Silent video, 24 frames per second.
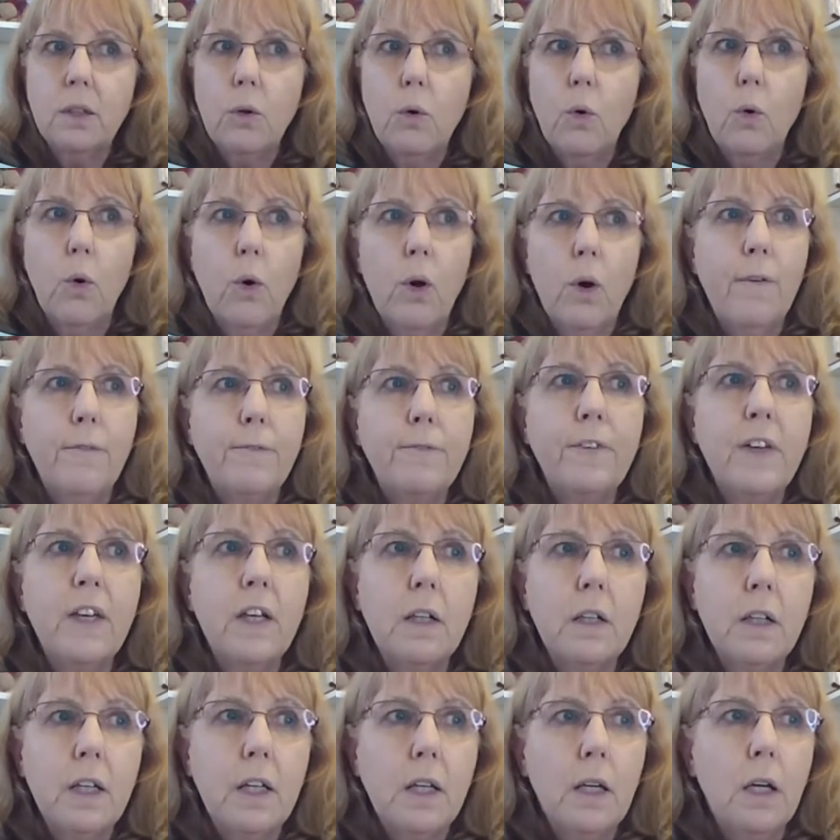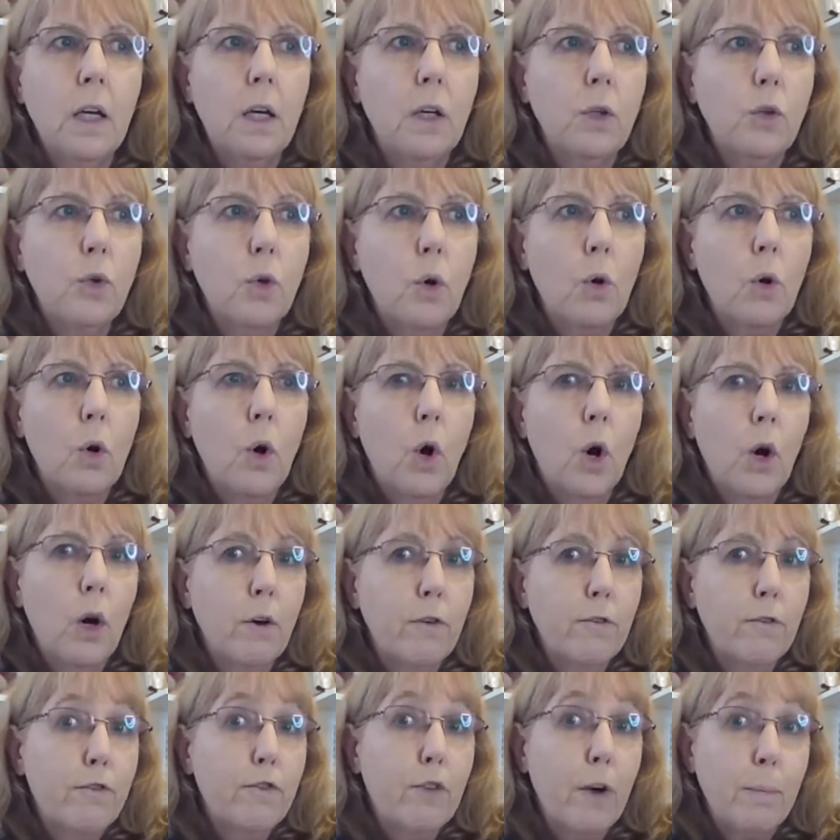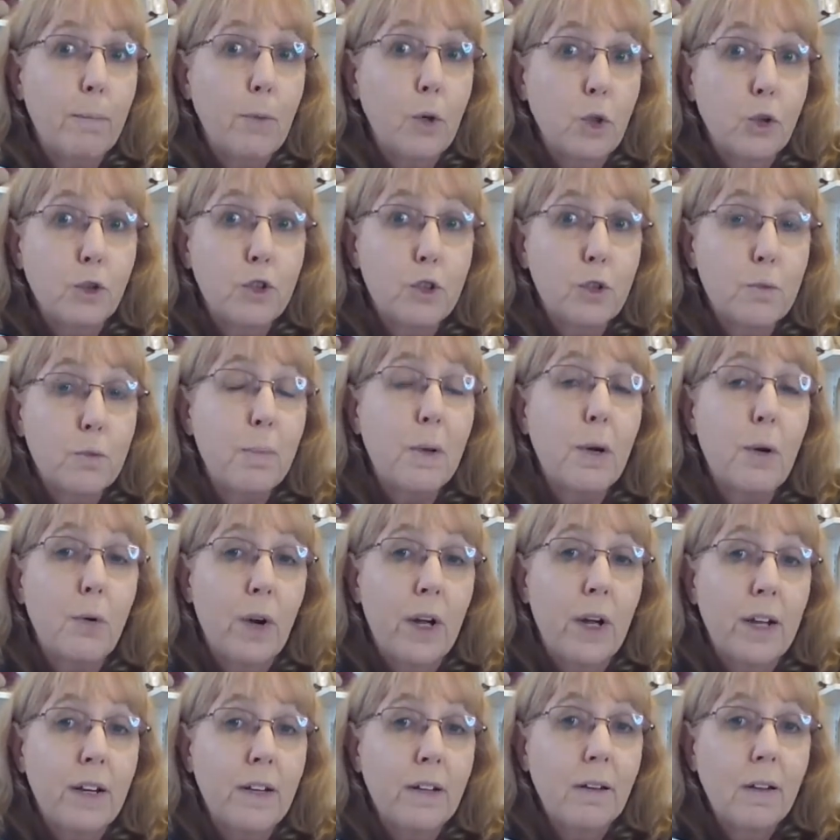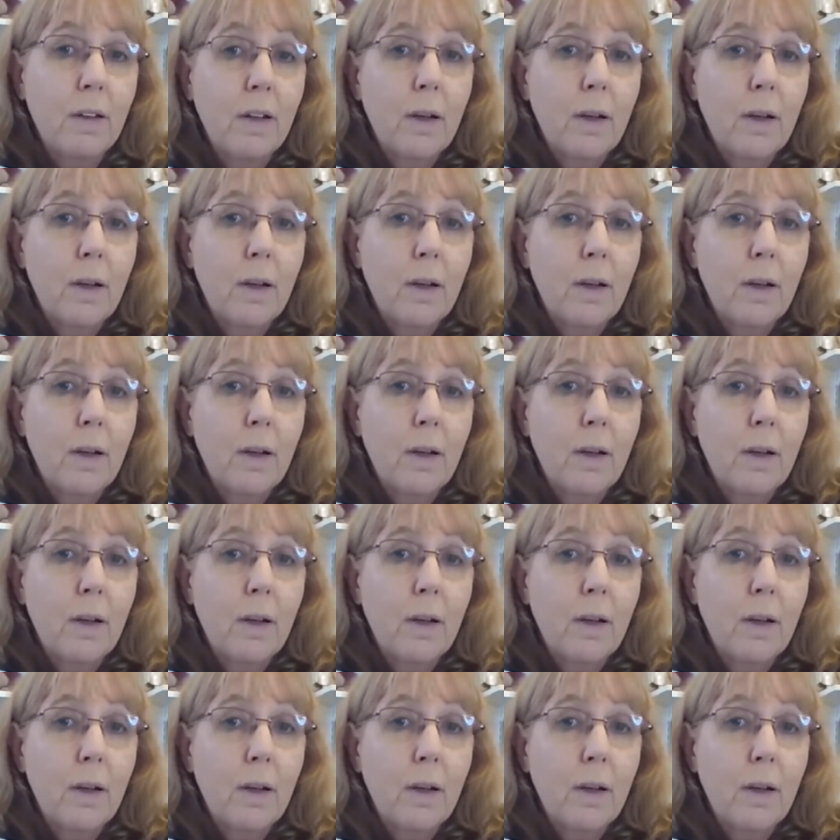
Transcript: Or a feeling in your heart from your spirit